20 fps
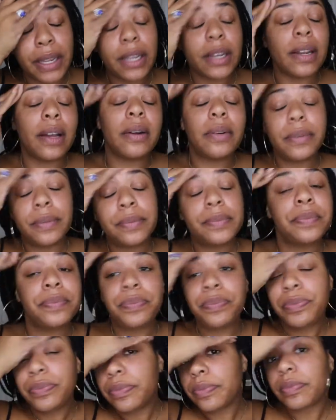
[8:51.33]
you know,
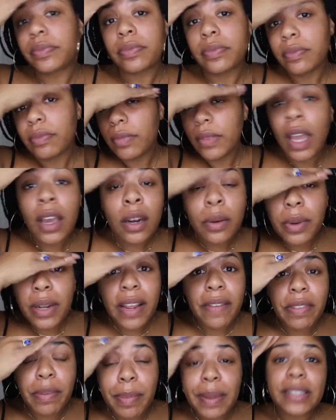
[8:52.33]
I don't really
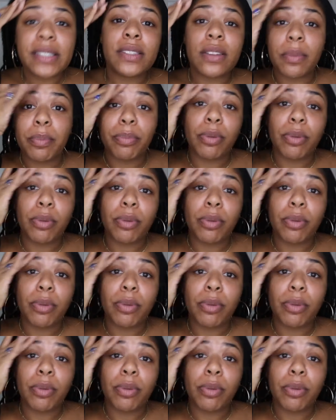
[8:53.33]
have the best